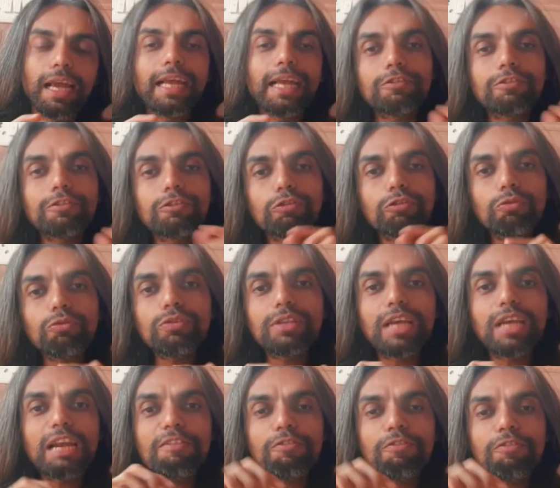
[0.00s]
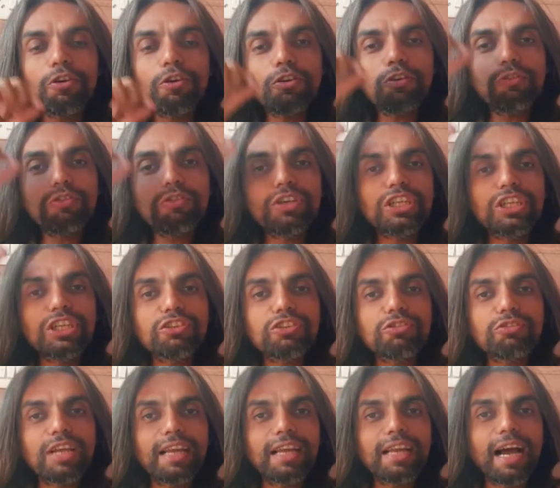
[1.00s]
and through that we want to reach
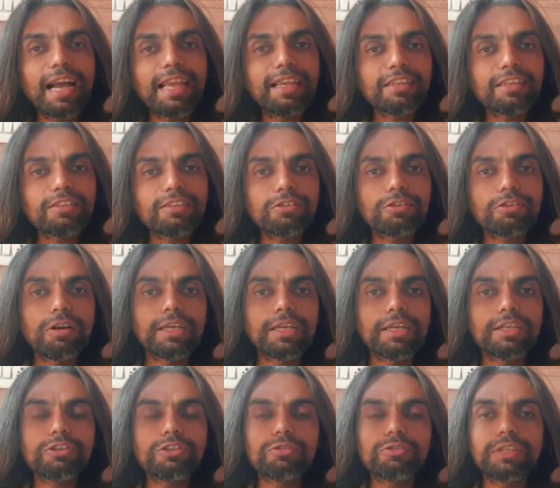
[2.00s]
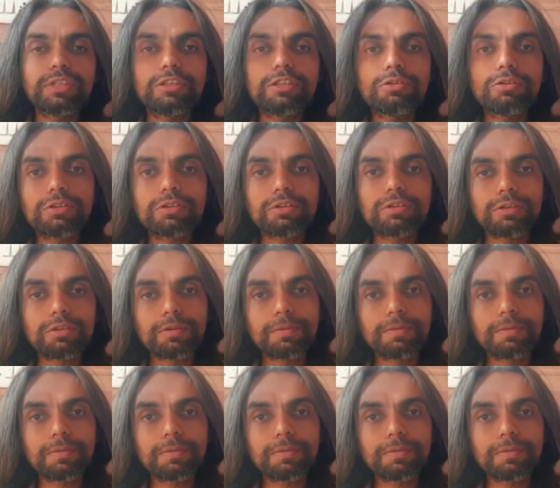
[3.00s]
to that highest knowledge, to that truth.